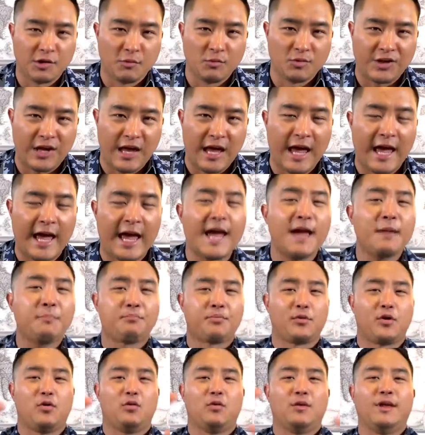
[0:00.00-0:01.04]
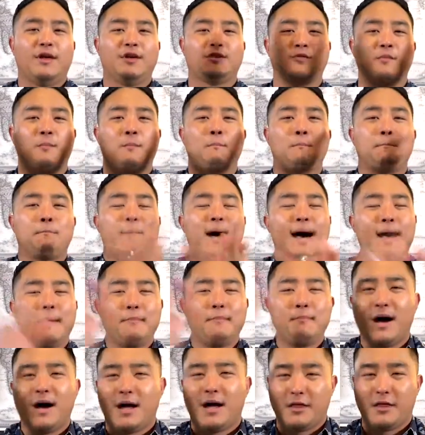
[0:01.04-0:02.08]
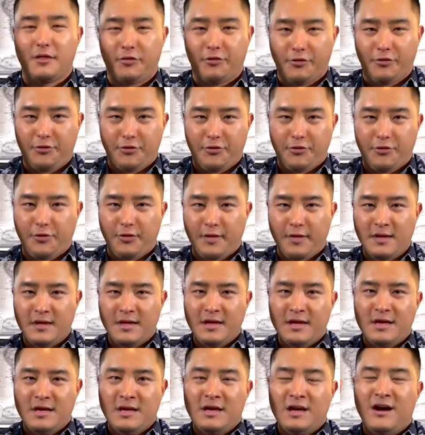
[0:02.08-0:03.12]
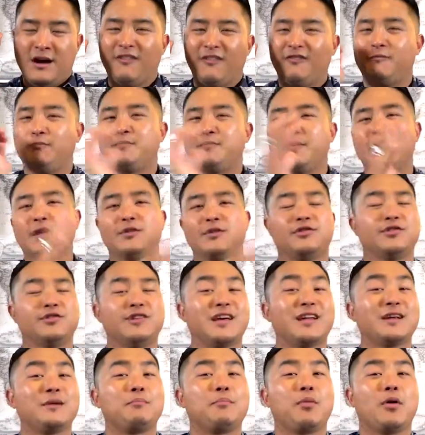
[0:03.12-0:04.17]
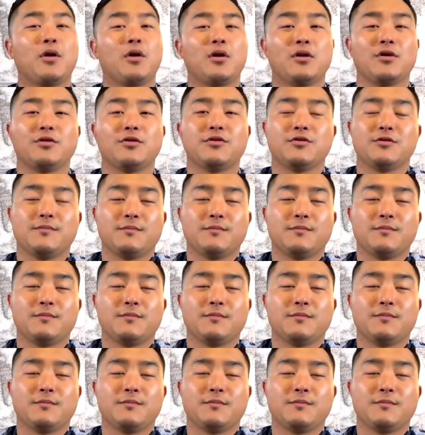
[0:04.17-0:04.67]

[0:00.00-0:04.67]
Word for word: Some say April is my month of being set apart.